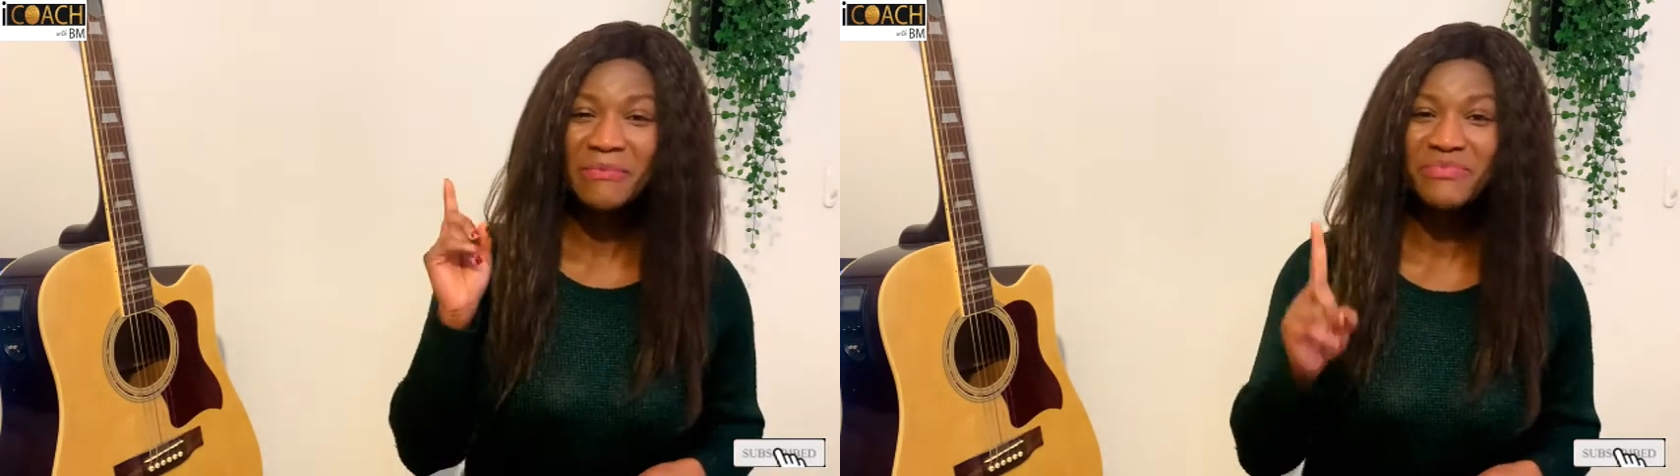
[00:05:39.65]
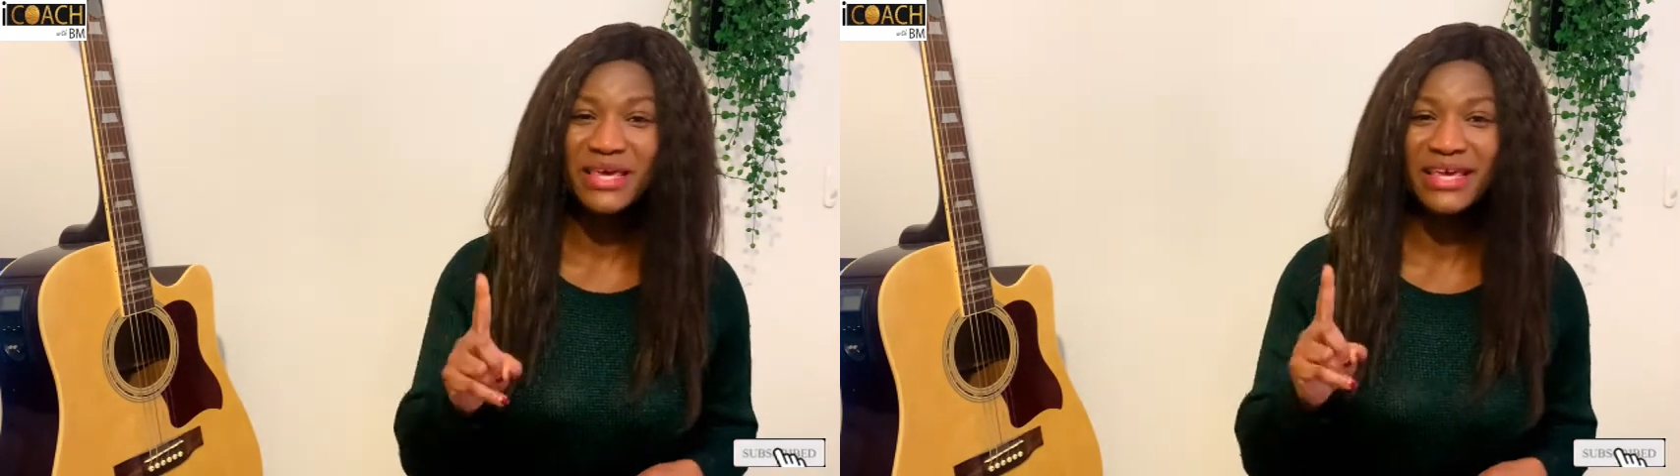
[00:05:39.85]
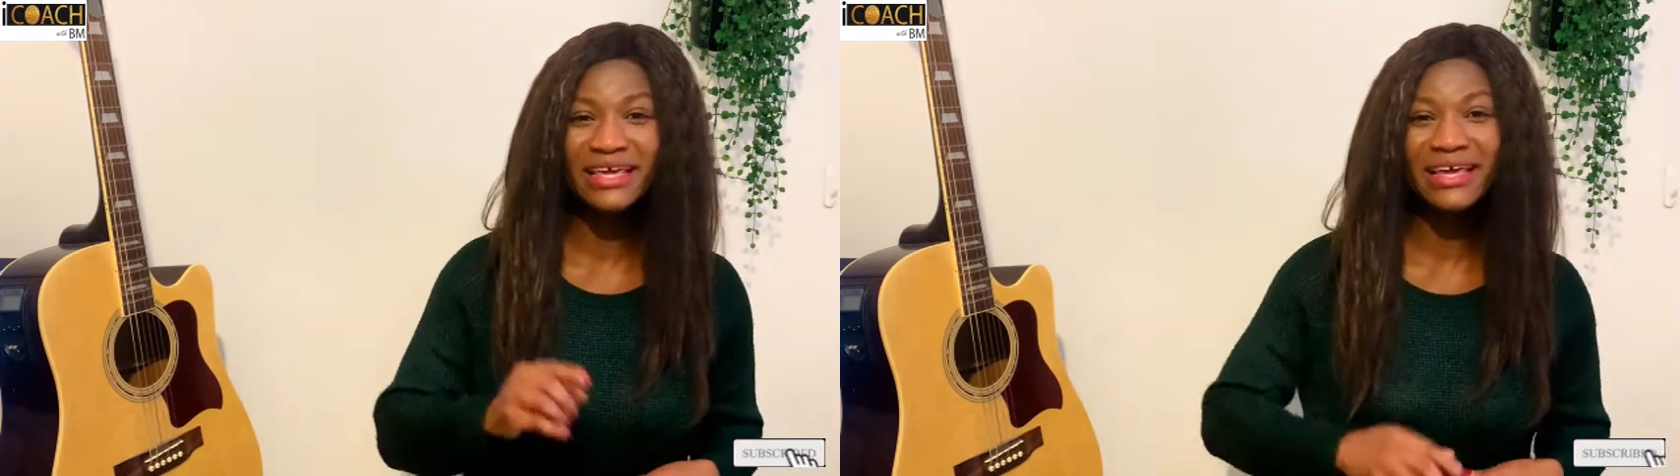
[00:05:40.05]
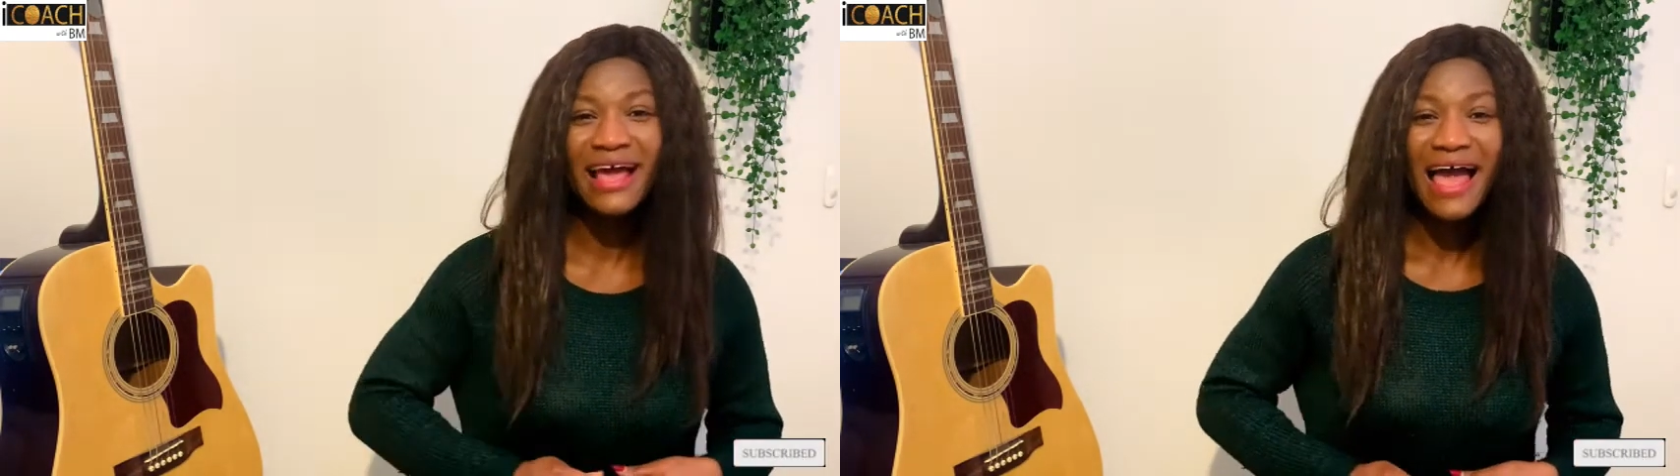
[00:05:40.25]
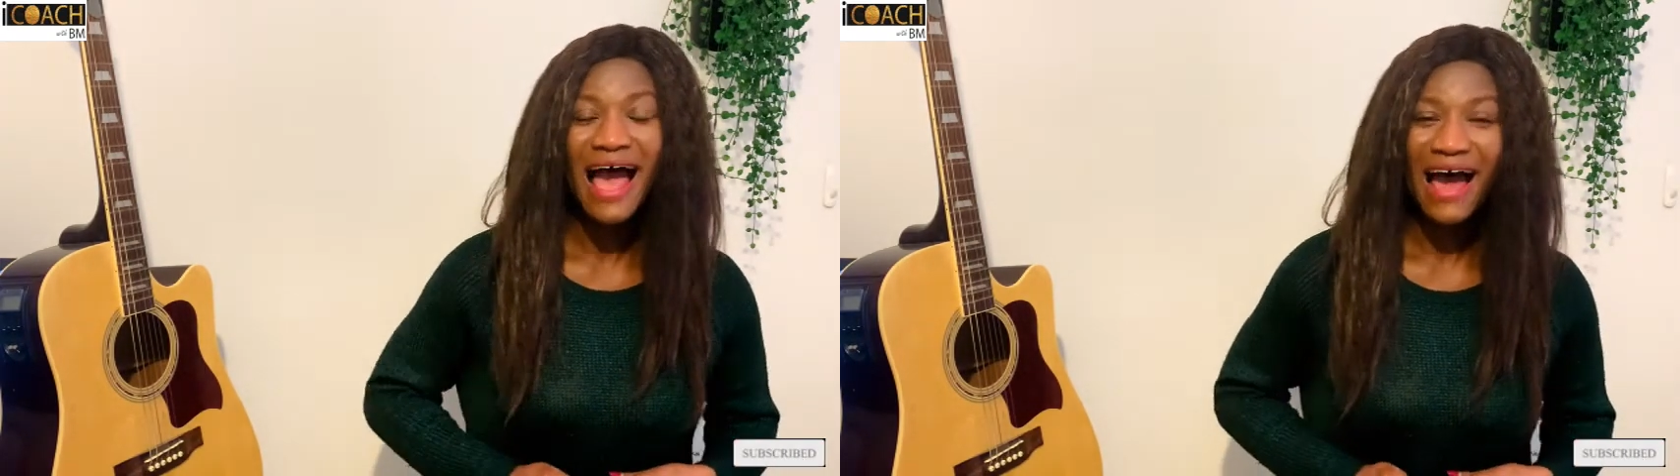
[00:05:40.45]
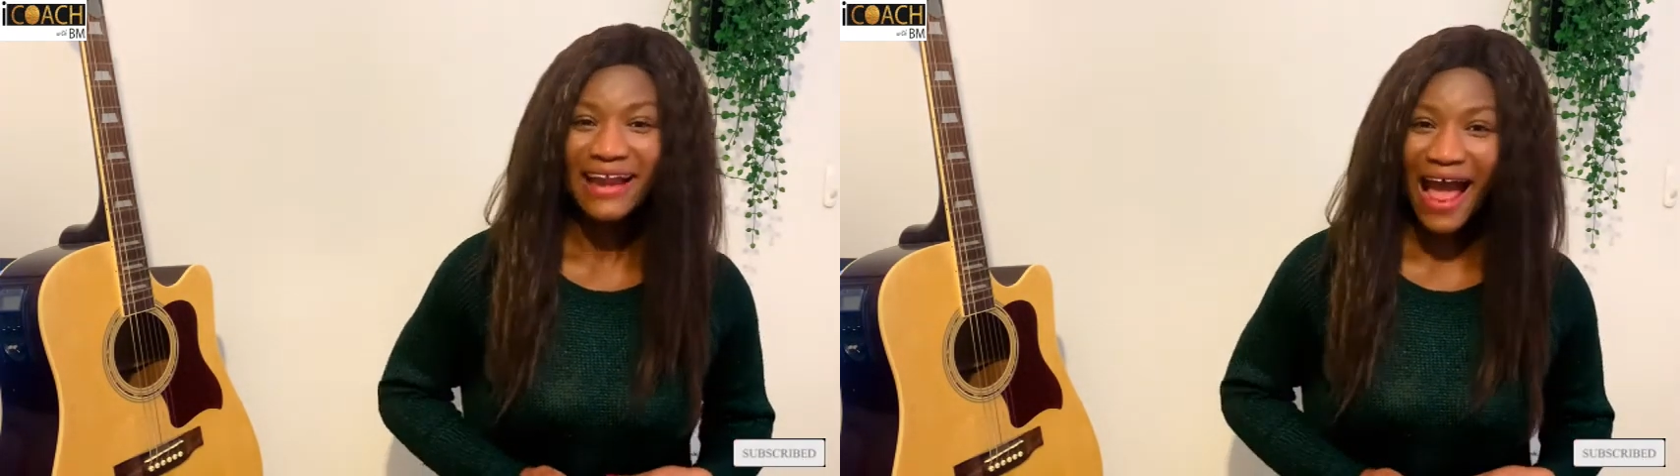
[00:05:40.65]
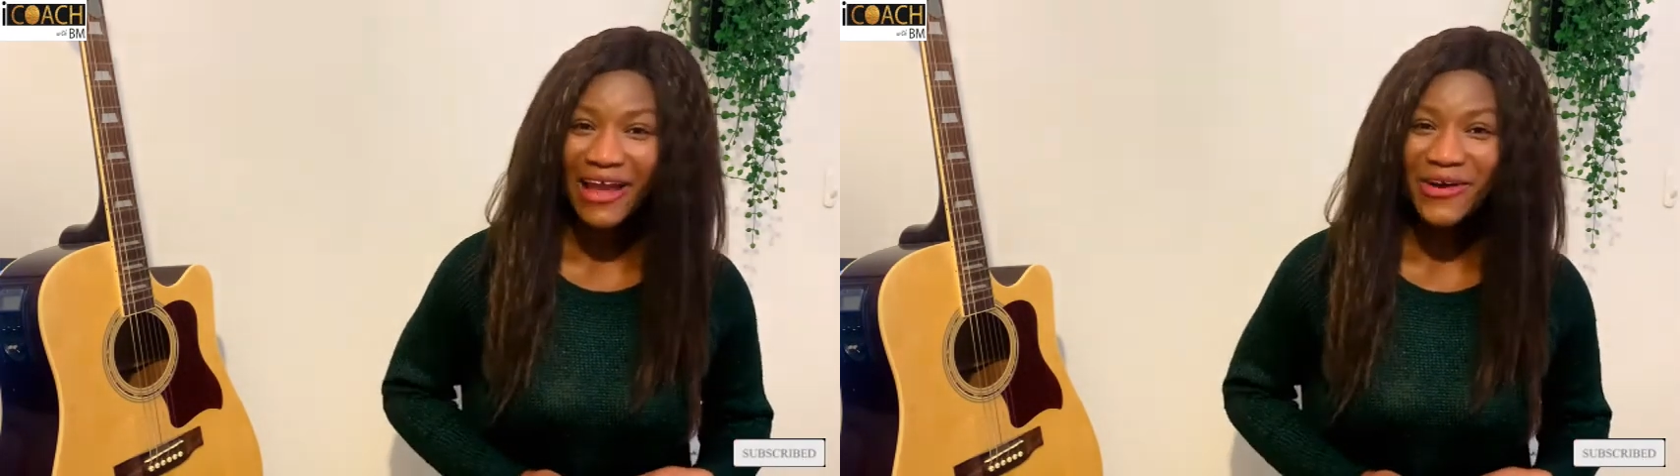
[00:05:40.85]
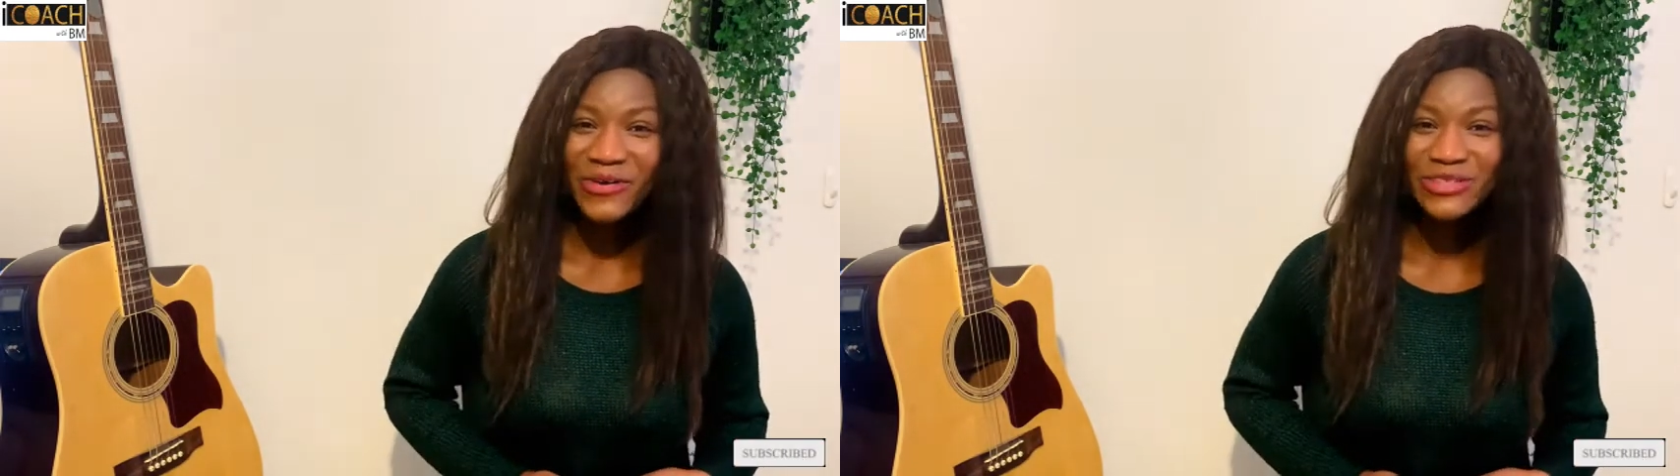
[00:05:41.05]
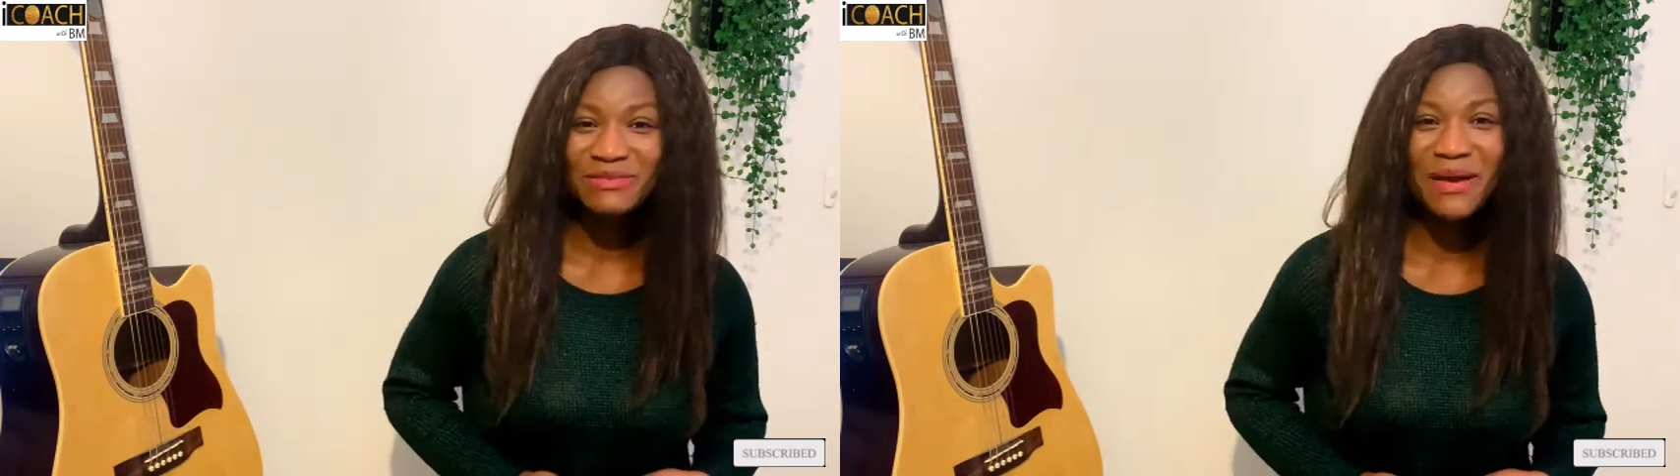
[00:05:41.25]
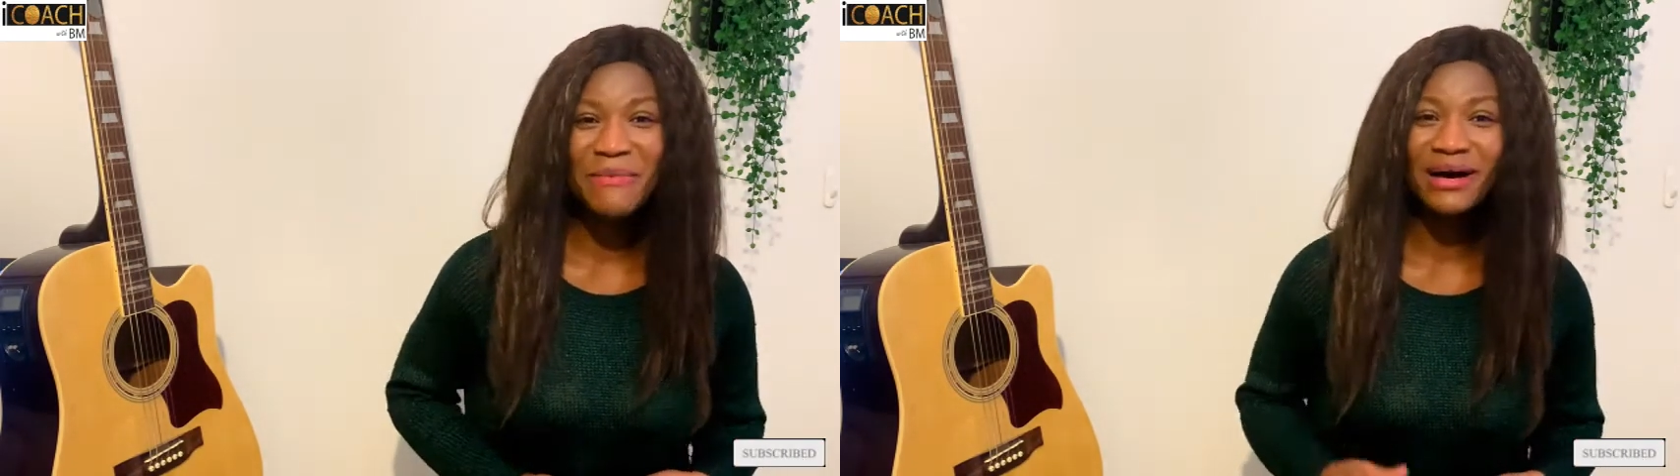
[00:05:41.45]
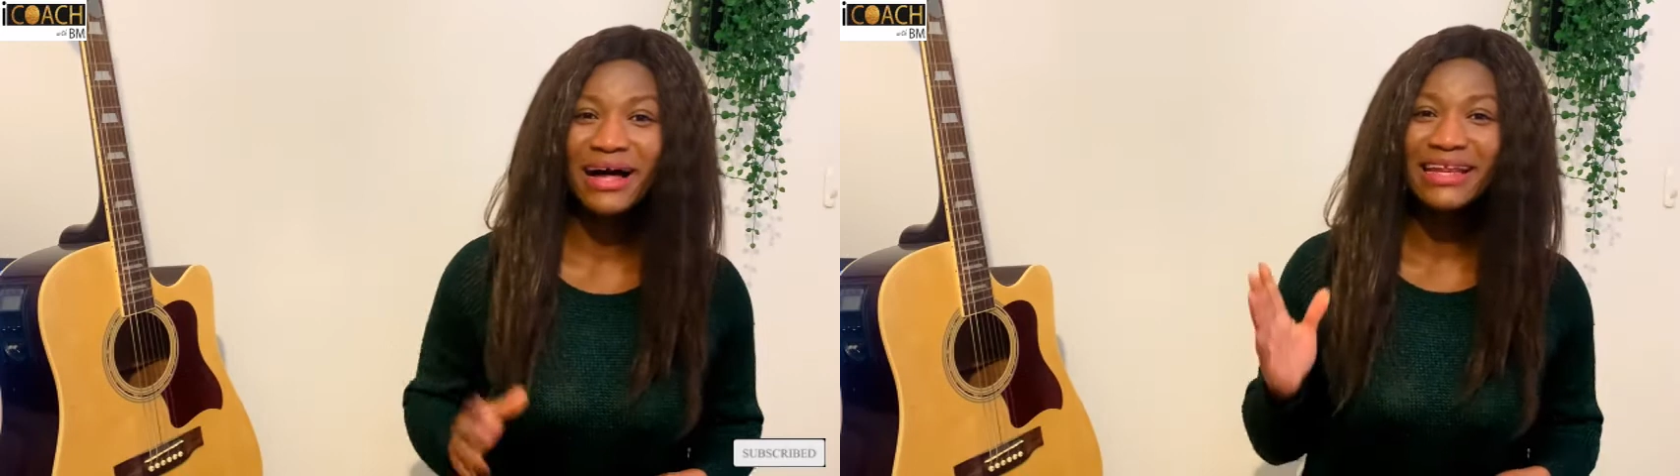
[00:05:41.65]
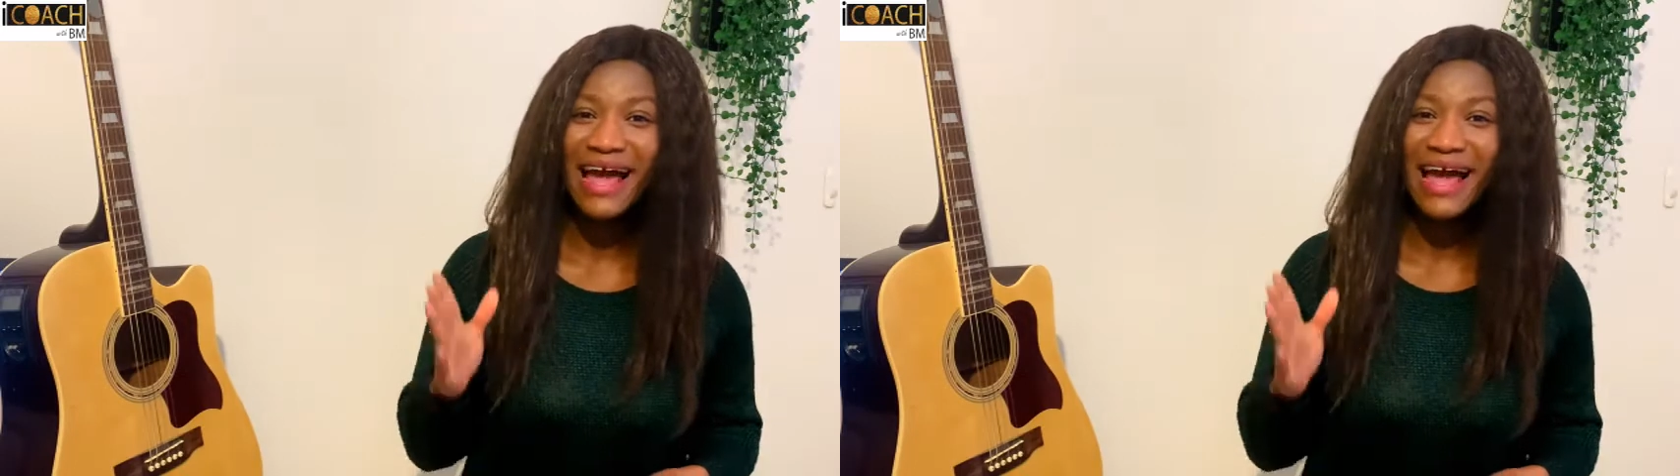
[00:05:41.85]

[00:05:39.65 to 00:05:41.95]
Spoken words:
be an iCoach member,